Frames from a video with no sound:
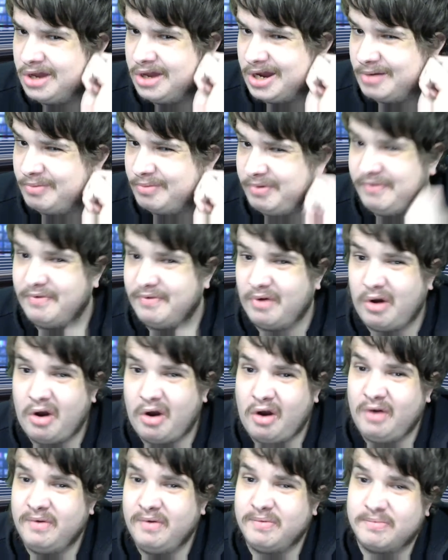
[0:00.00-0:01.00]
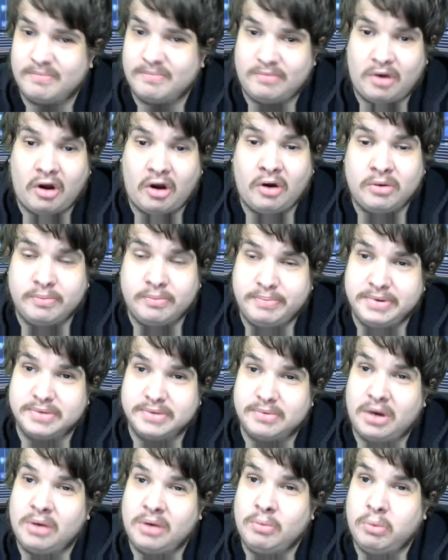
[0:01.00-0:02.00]
And we've, I've, I'll be,
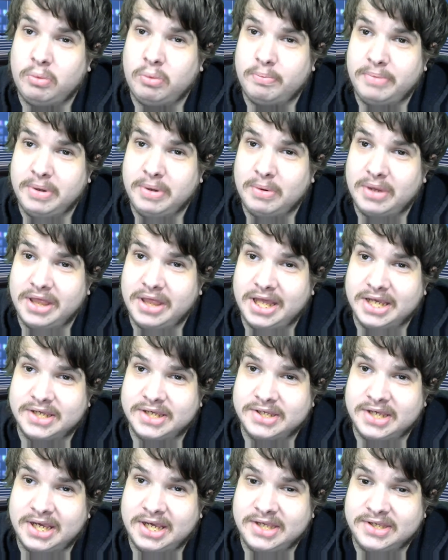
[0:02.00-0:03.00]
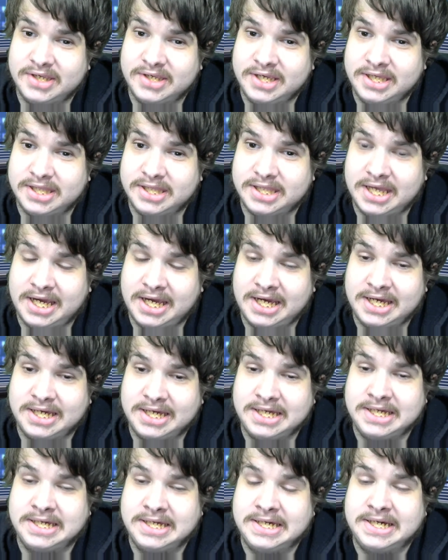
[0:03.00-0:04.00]
I'll be one that says it that,
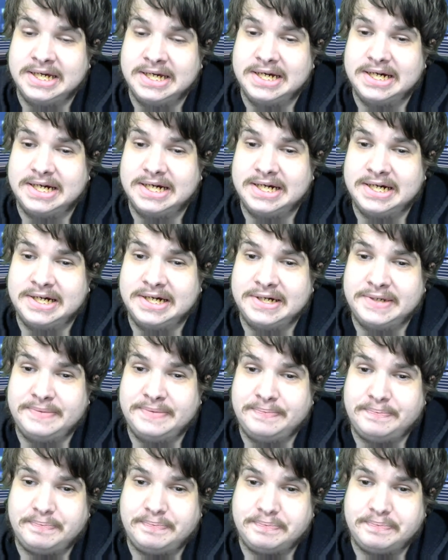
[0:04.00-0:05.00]
um,